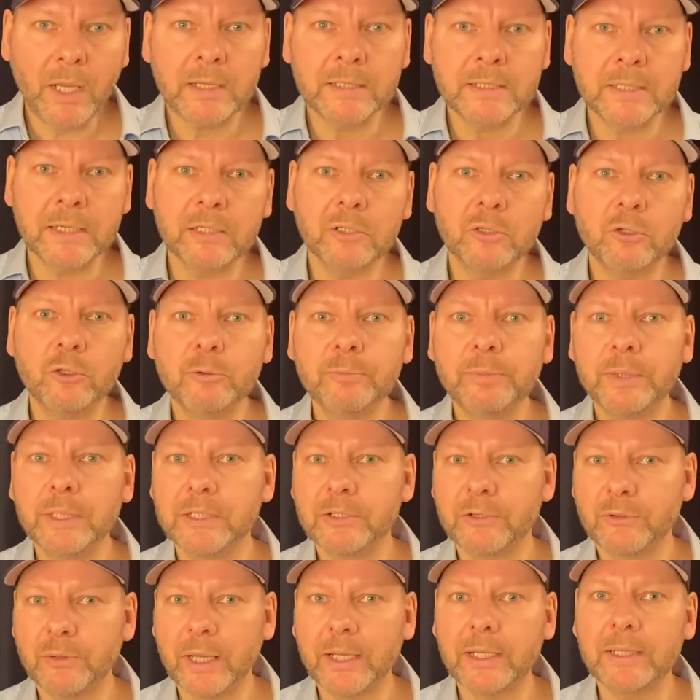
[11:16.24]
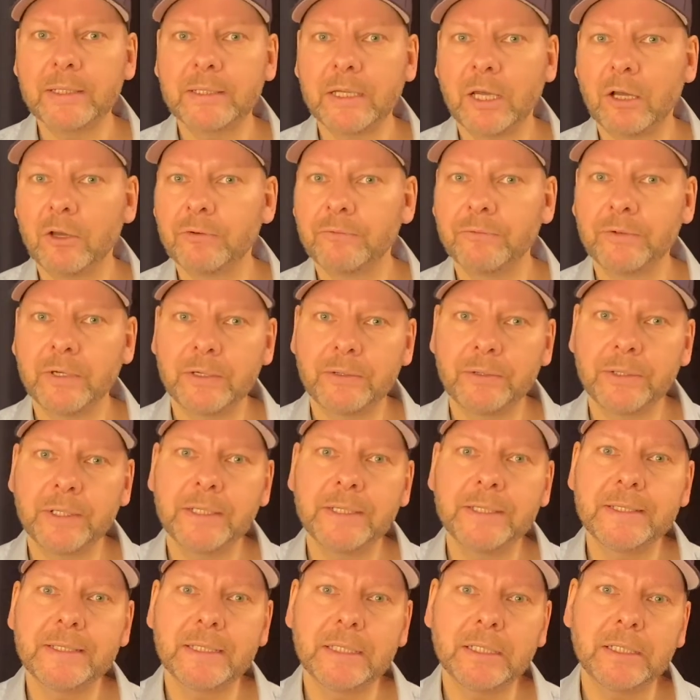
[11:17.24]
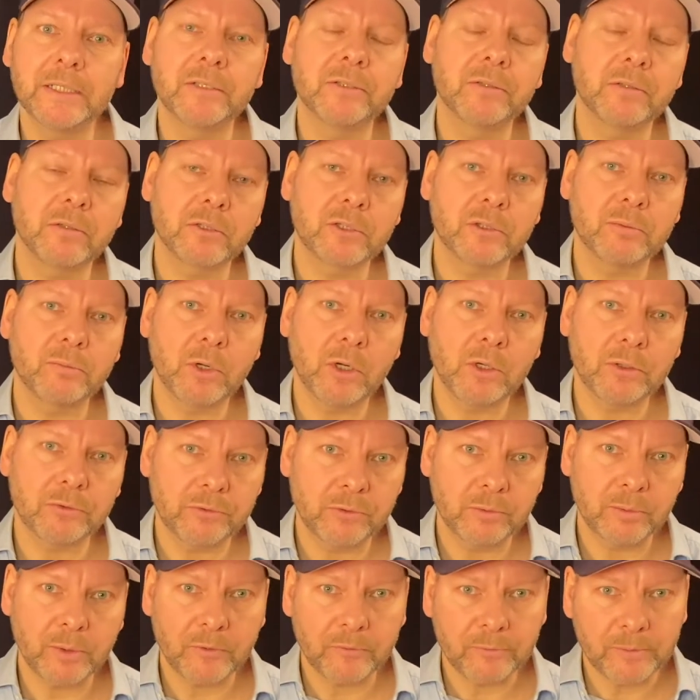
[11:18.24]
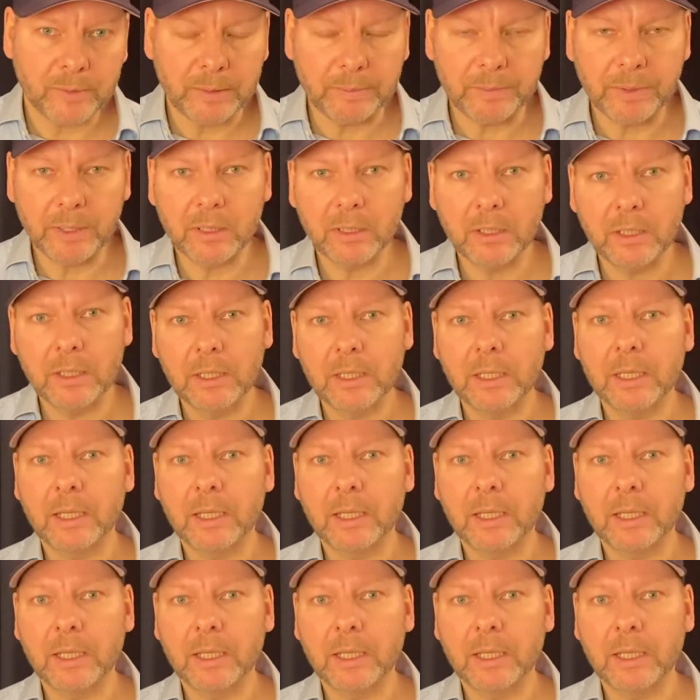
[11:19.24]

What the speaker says: that could be tracked down very easily to a small group of people.